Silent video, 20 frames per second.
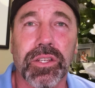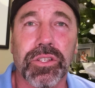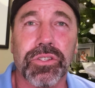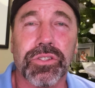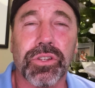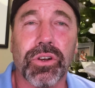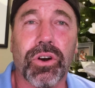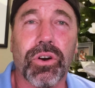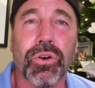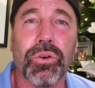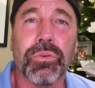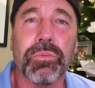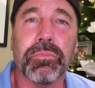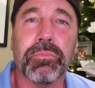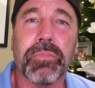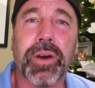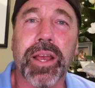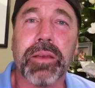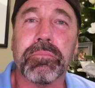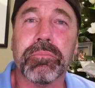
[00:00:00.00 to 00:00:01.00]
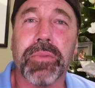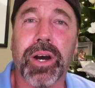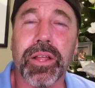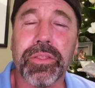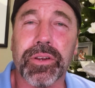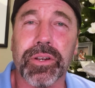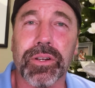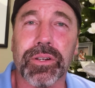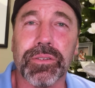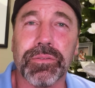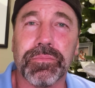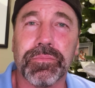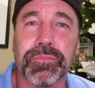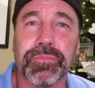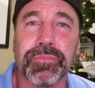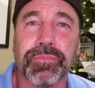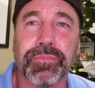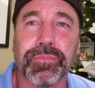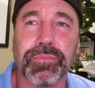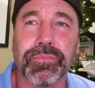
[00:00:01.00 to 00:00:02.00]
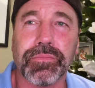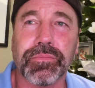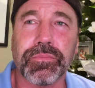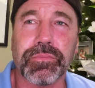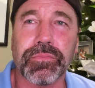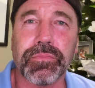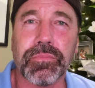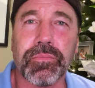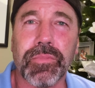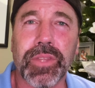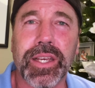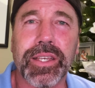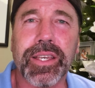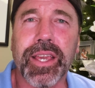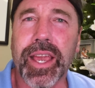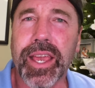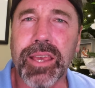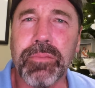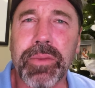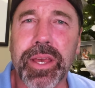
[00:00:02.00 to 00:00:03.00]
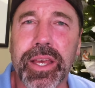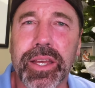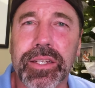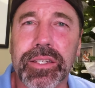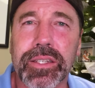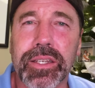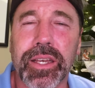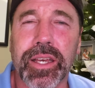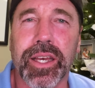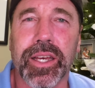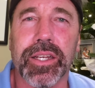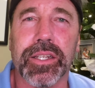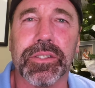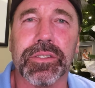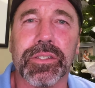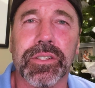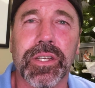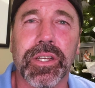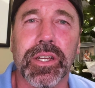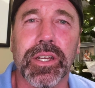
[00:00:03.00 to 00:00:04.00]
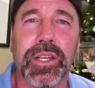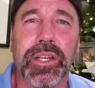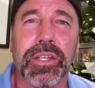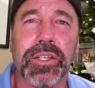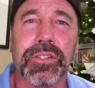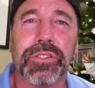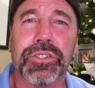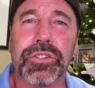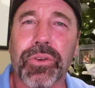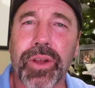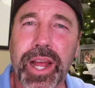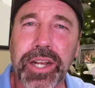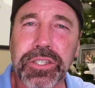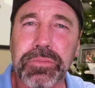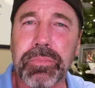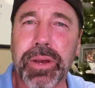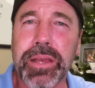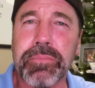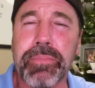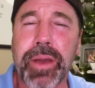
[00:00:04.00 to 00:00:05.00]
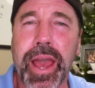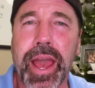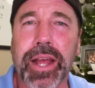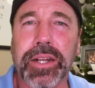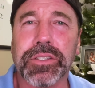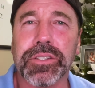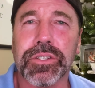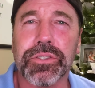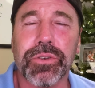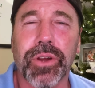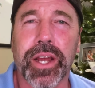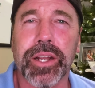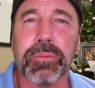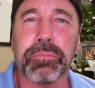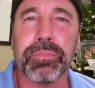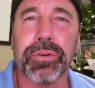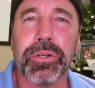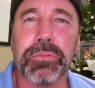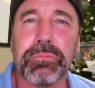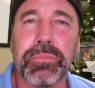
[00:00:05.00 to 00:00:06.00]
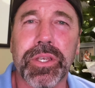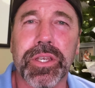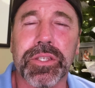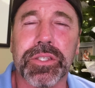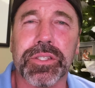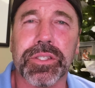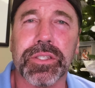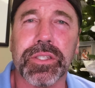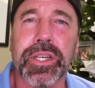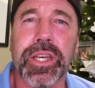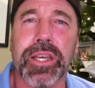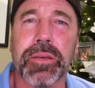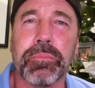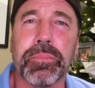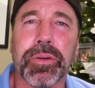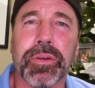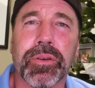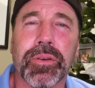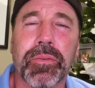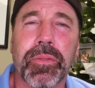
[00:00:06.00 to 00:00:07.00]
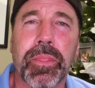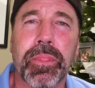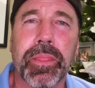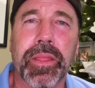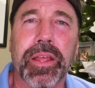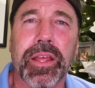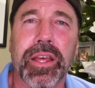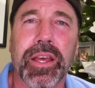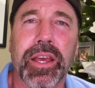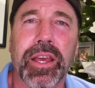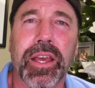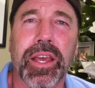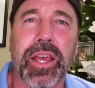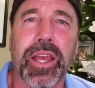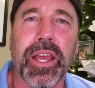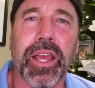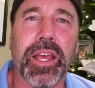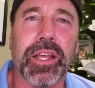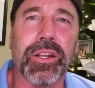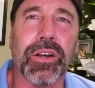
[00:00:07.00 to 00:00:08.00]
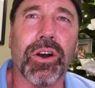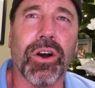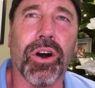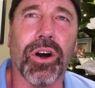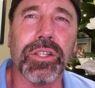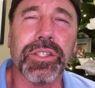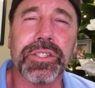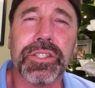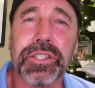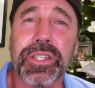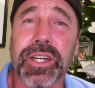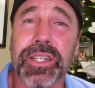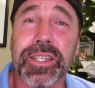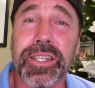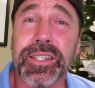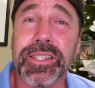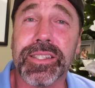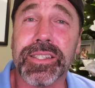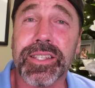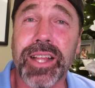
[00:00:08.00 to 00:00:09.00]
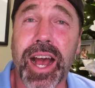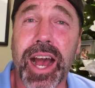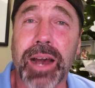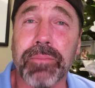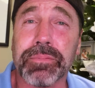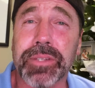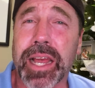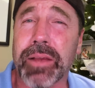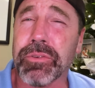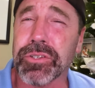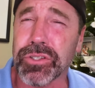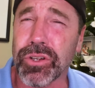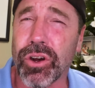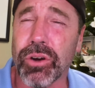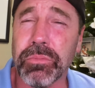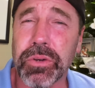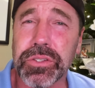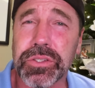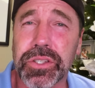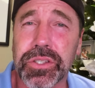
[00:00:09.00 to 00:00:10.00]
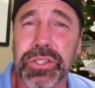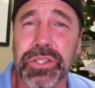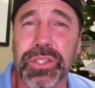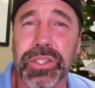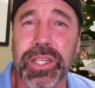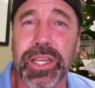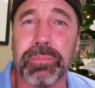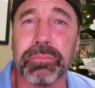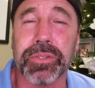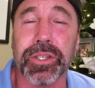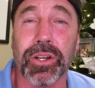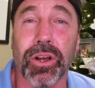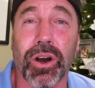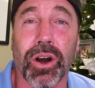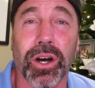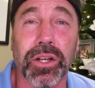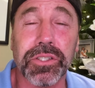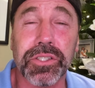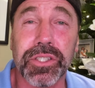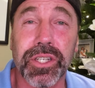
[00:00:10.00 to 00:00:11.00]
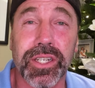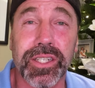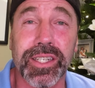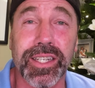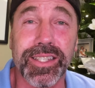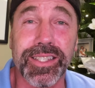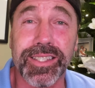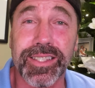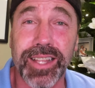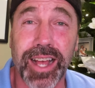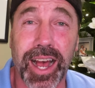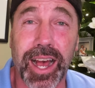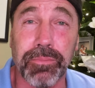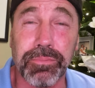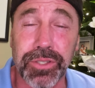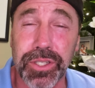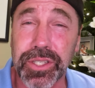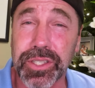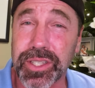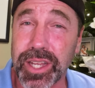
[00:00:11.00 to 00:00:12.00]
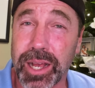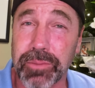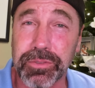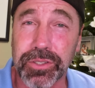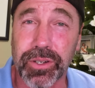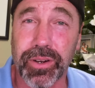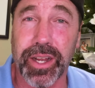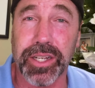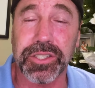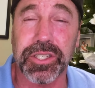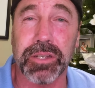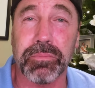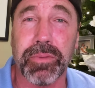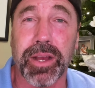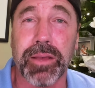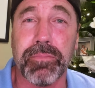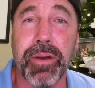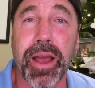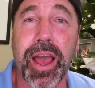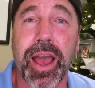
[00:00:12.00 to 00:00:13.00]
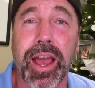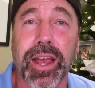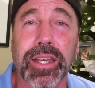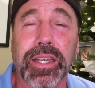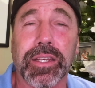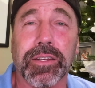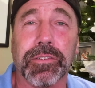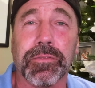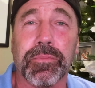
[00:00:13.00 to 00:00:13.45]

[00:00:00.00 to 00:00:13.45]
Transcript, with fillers: So my mother came in and scratched my back to try to put me asleep, and all of a sudden it stopped. I was almost asleep, then all of a sudden it stopped. She stopped scratching my back.